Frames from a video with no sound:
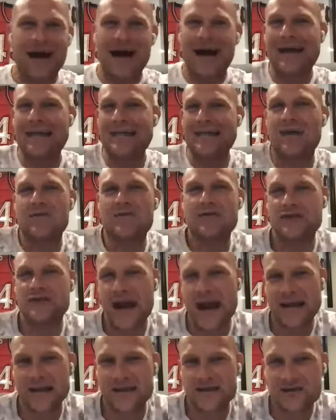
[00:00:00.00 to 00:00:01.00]
I love the
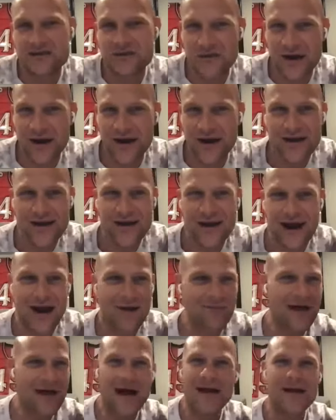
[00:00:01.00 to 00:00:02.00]
challenge, right?
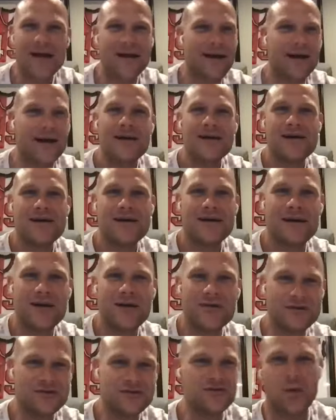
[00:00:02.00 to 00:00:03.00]
I'm not going to, you know,
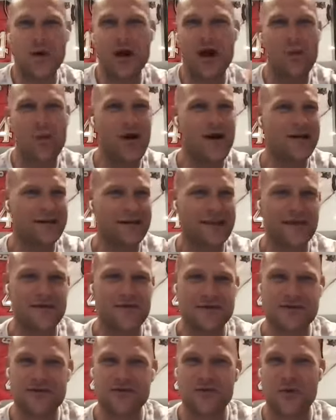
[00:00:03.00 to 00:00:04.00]
this is where I want to live,
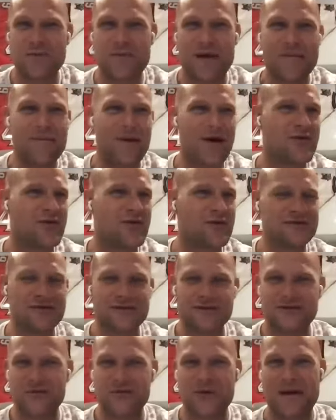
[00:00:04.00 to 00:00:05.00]
this is where my mother is,
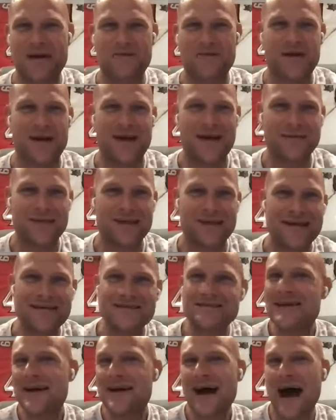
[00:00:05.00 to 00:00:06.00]
this is where my family
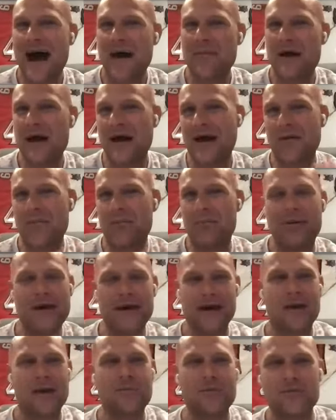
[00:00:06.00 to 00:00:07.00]
is. I'm not going to
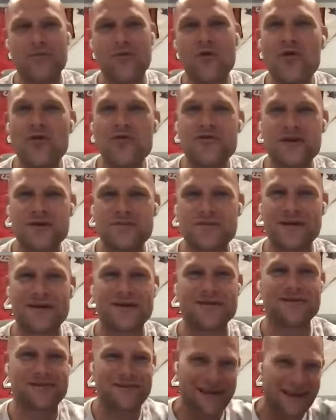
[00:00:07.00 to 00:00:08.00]
pick up and move just
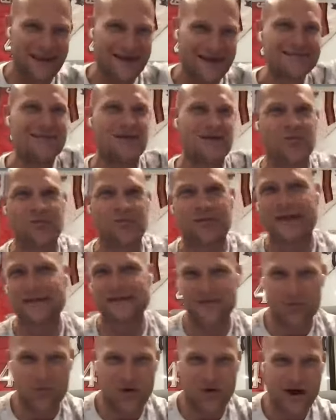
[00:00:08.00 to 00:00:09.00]
because it's easier to play
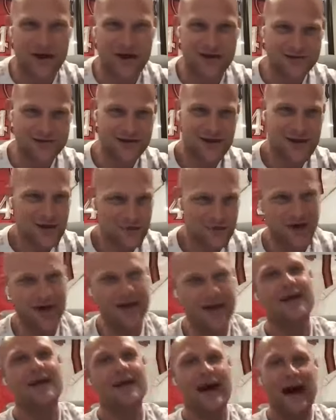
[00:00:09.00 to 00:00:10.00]
somewhere else,
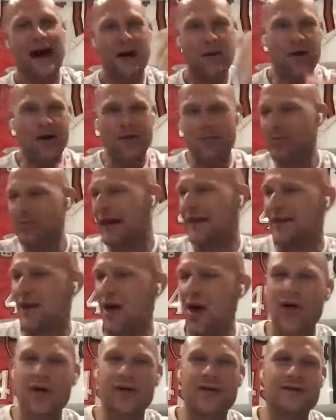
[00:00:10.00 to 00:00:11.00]
right? I want to play in the
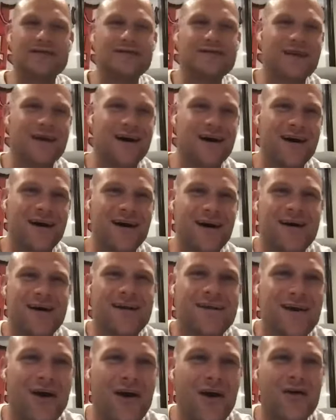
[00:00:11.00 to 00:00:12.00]
hardest uh
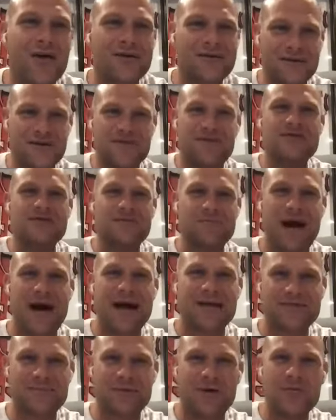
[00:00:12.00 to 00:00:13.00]
in the hardest division
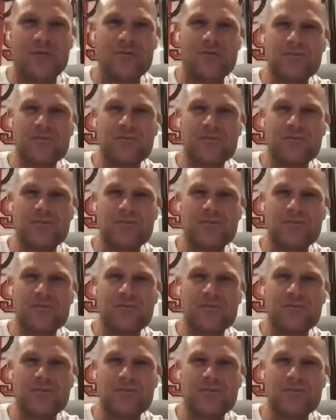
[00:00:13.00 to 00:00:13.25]
possible.